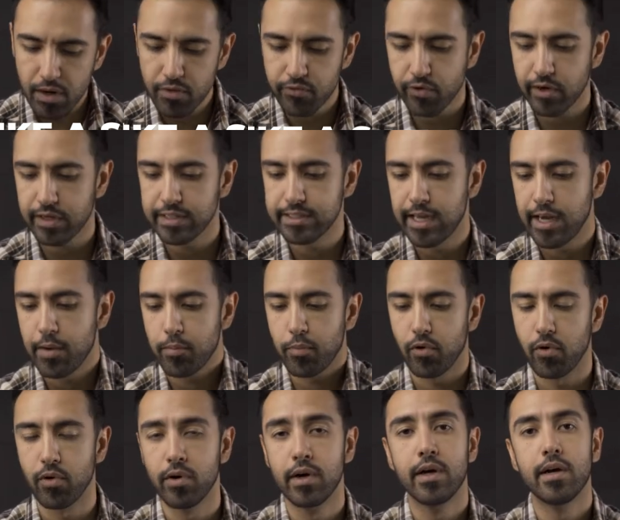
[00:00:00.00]
for
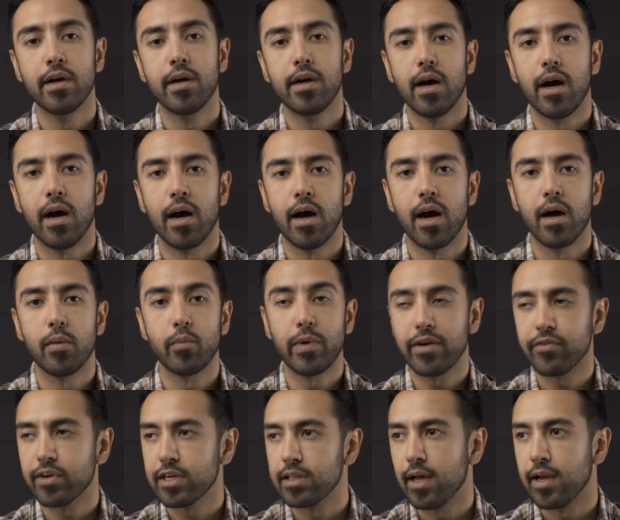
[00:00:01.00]
example, um, we
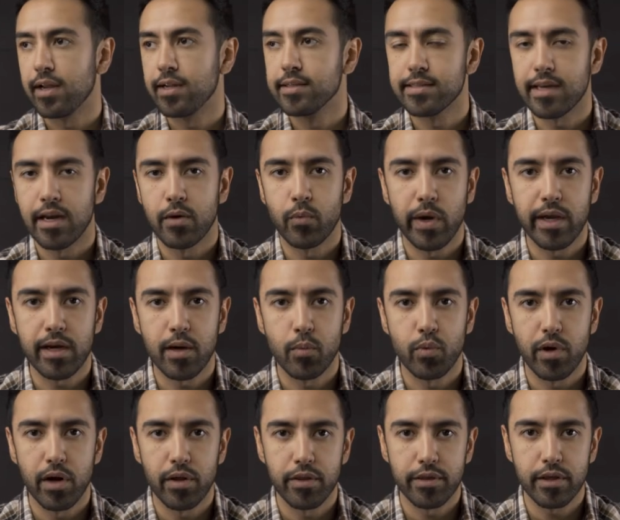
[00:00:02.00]
have a client inside Wake
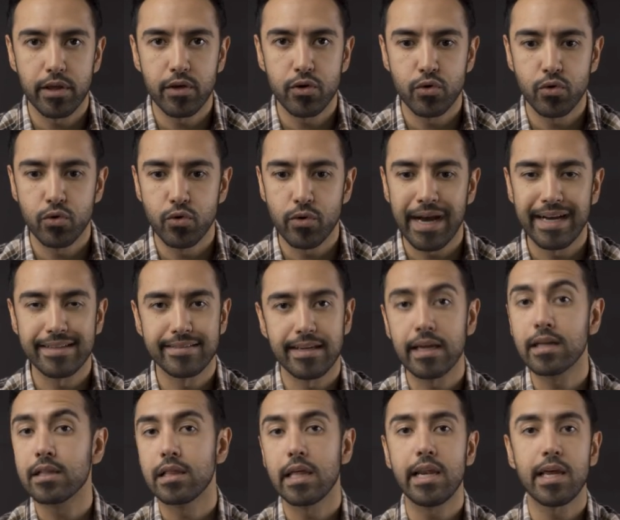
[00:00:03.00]
Up Wealthy who has
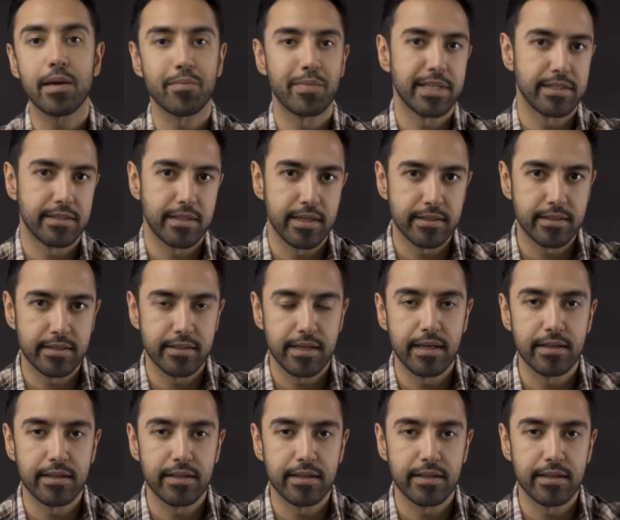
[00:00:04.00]
a cleaning business.